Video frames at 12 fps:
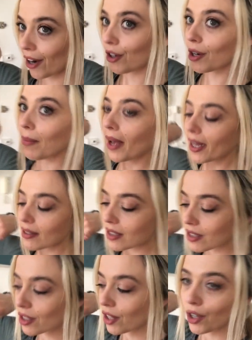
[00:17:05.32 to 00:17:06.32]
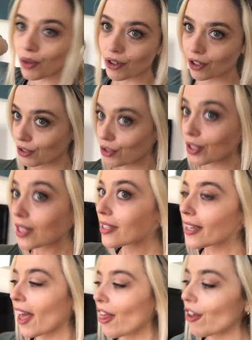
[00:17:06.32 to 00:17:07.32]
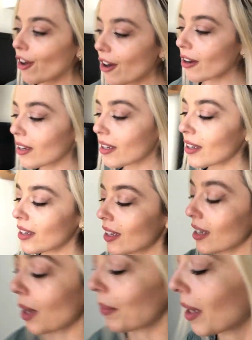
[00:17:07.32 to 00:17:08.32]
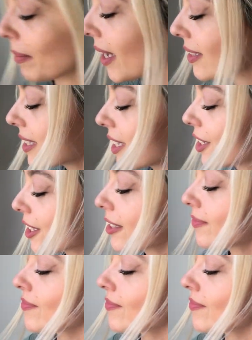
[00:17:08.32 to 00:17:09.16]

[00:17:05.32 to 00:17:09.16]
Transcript: Get out your mats. We're gonna do this together. my mat's here.